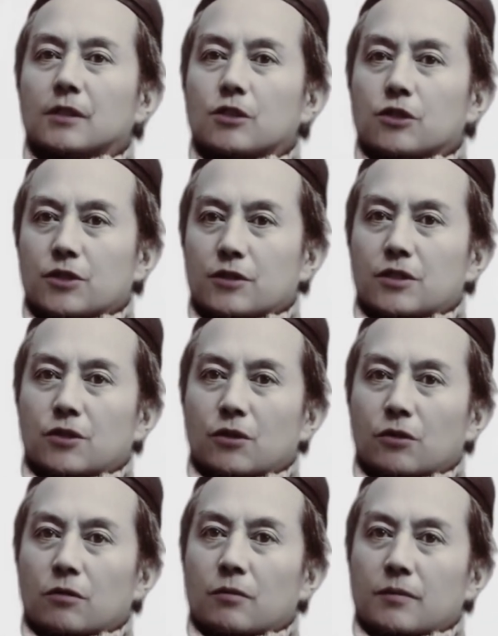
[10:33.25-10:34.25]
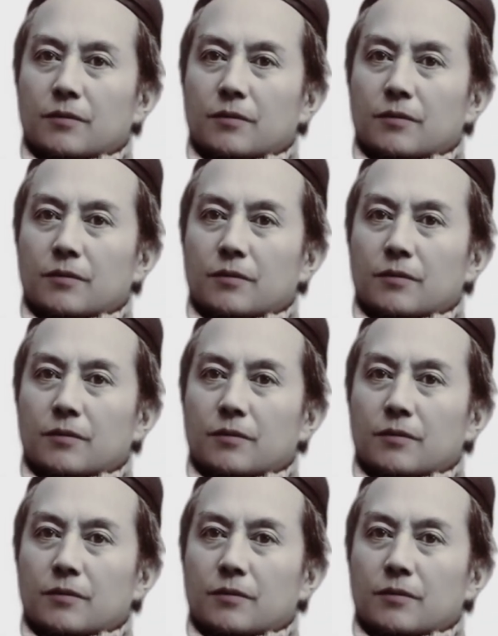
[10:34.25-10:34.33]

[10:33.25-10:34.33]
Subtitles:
19.